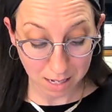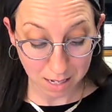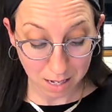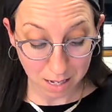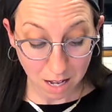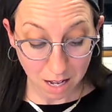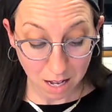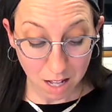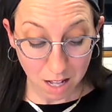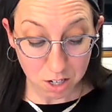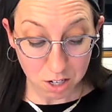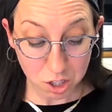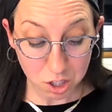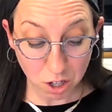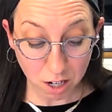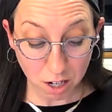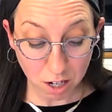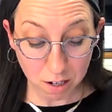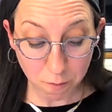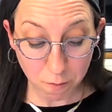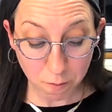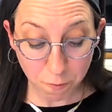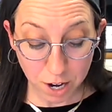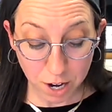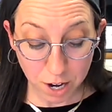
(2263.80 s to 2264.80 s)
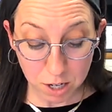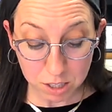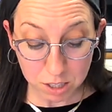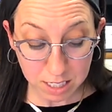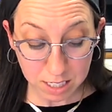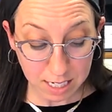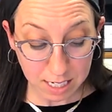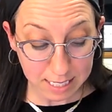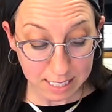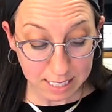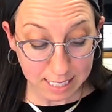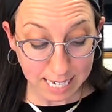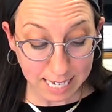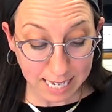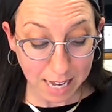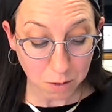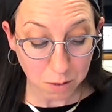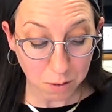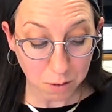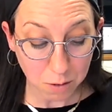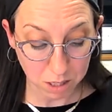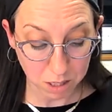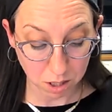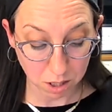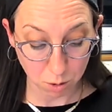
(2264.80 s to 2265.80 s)
The daughter of Pharaoh is content
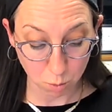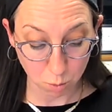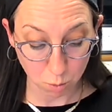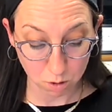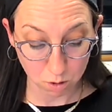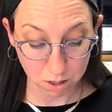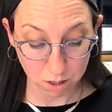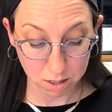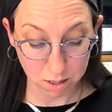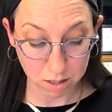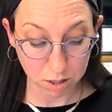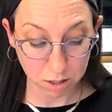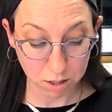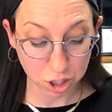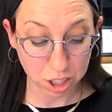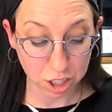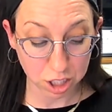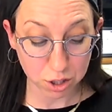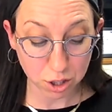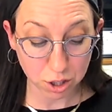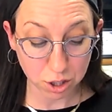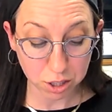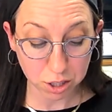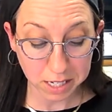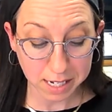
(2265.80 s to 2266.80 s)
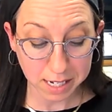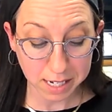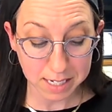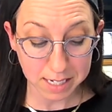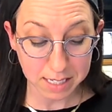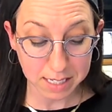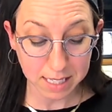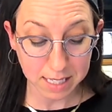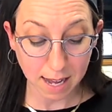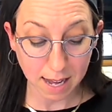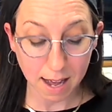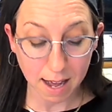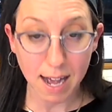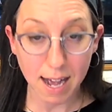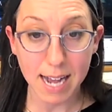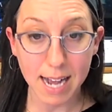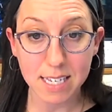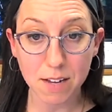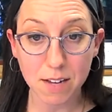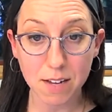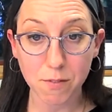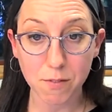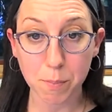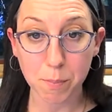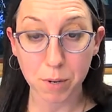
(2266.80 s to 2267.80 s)
with her world. She is looking into the eyes
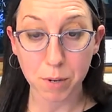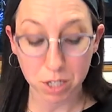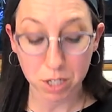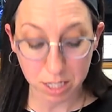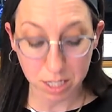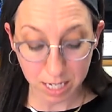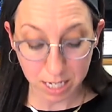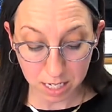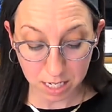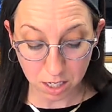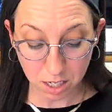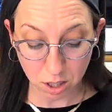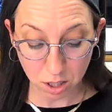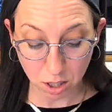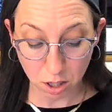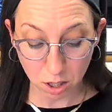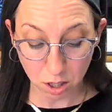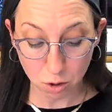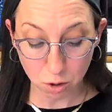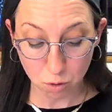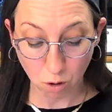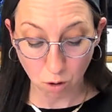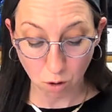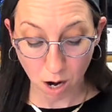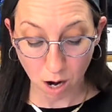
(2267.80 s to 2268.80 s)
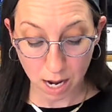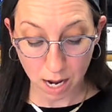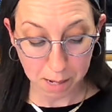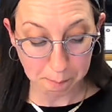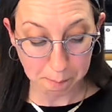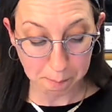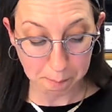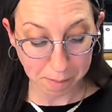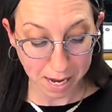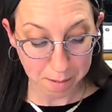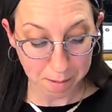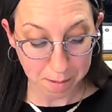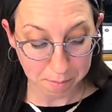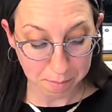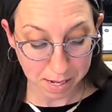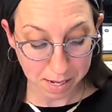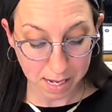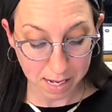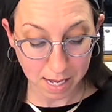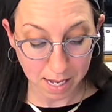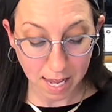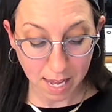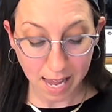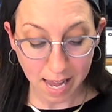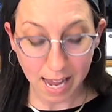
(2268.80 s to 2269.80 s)
of a particular crying baby,
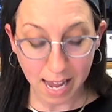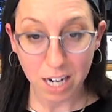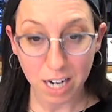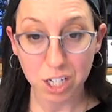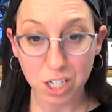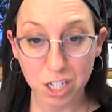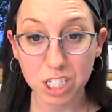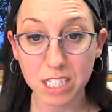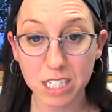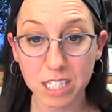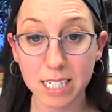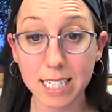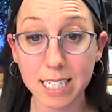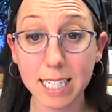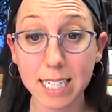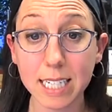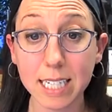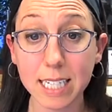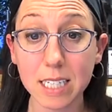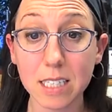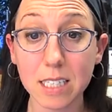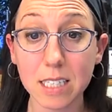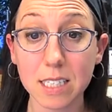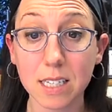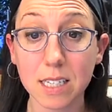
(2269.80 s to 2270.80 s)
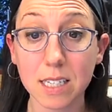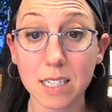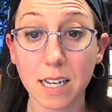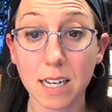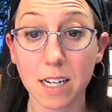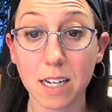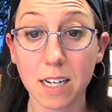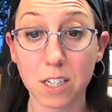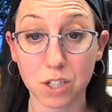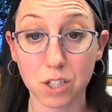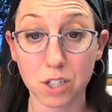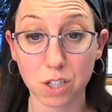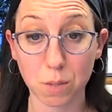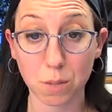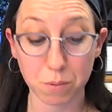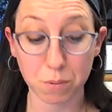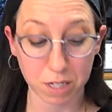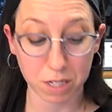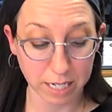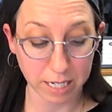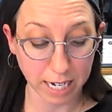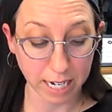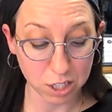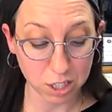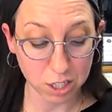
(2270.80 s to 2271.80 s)
and she needs an
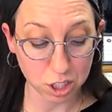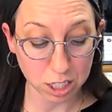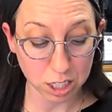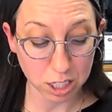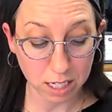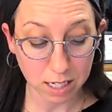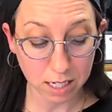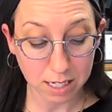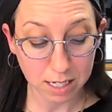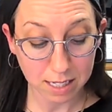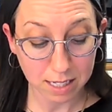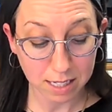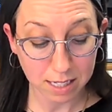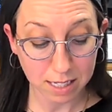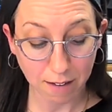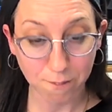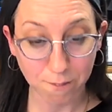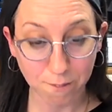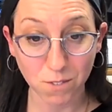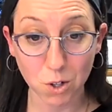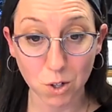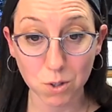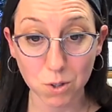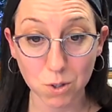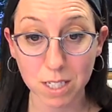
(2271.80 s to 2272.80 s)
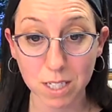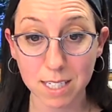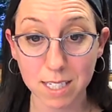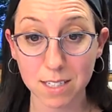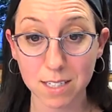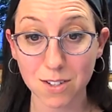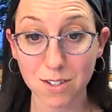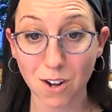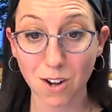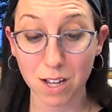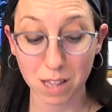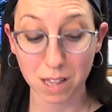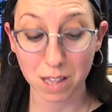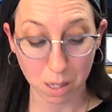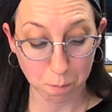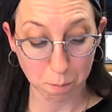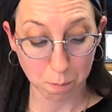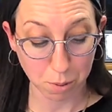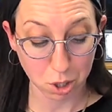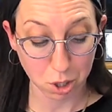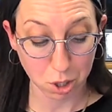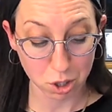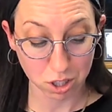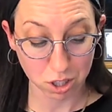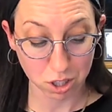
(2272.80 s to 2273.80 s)
interpretation that focuses on the
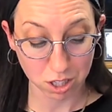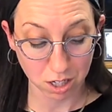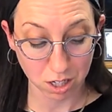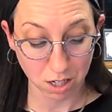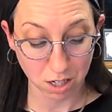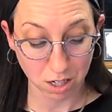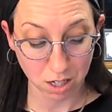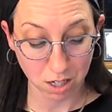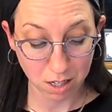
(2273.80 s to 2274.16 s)
personal.